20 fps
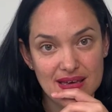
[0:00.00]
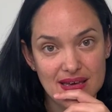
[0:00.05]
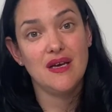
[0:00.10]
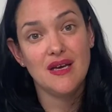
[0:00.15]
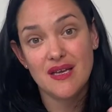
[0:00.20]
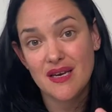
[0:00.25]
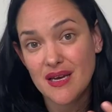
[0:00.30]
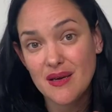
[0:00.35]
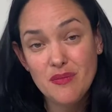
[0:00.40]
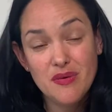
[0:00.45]

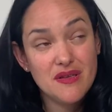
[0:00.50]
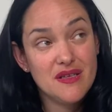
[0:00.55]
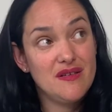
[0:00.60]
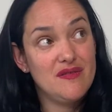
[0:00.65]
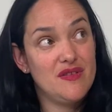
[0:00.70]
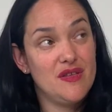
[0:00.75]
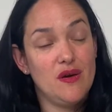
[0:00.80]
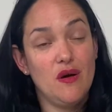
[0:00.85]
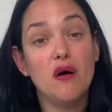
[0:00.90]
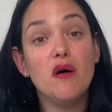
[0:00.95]
And I believe
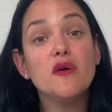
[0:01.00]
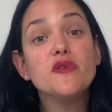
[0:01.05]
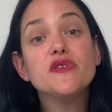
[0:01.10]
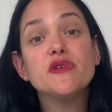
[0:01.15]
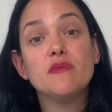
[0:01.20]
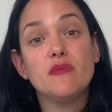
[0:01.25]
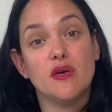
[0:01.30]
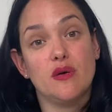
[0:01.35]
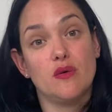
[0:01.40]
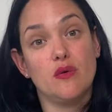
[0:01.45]
the
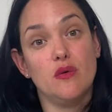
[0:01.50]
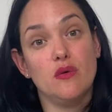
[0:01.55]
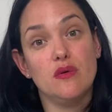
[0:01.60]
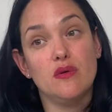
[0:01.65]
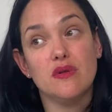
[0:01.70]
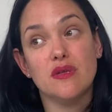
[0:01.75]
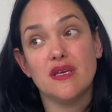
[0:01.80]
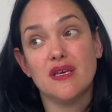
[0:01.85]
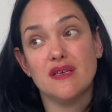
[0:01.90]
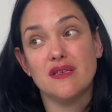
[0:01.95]
ultimate
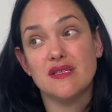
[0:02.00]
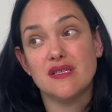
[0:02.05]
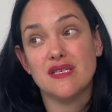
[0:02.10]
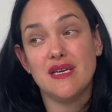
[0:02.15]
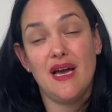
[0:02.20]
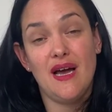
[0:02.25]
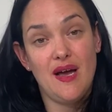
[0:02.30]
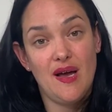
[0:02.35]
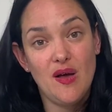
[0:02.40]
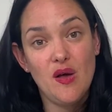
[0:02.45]
goal is to
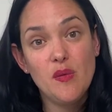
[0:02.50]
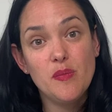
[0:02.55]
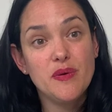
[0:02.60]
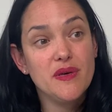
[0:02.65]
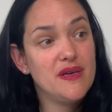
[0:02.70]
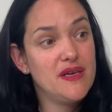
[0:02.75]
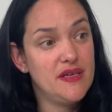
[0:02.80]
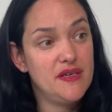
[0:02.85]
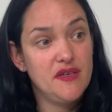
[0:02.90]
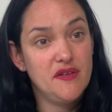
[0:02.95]
help
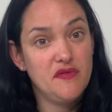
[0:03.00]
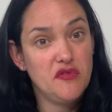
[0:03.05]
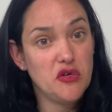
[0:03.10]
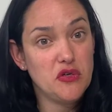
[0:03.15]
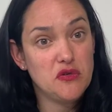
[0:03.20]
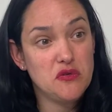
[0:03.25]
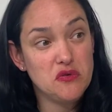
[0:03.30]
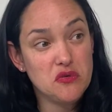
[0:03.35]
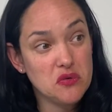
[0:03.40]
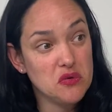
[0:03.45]

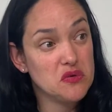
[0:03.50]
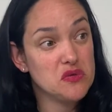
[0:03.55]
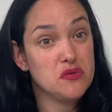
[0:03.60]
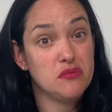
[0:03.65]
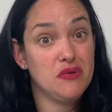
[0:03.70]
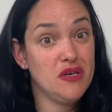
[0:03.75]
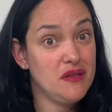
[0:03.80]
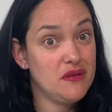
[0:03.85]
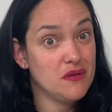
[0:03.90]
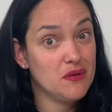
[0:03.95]
individuals
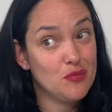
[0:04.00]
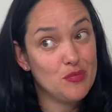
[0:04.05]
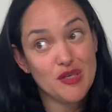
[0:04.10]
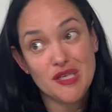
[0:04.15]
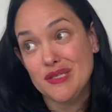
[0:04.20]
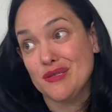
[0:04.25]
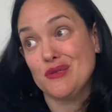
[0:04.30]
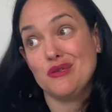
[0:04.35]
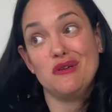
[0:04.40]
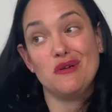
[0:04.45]
with
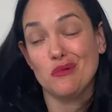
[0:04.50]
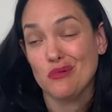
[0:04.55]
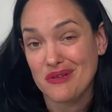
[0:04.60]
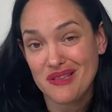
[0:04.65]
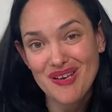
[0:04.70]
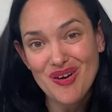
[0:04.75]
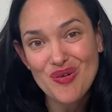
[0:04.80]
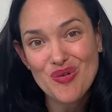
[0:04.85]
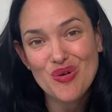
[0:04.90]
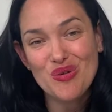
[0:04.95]
obesity or
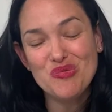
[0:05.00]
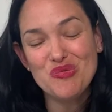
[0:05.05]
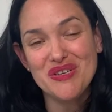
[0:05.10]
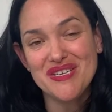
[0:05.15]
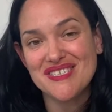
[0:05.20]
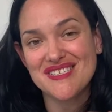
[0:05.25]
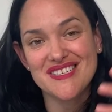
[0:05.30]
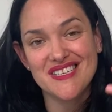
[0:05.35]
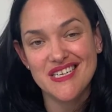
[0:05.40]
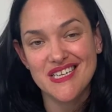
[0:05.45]
without
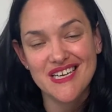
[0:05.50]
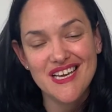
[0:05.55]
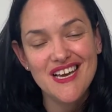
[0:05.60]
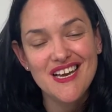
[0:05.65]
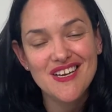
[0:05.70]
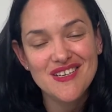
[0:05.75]
obesity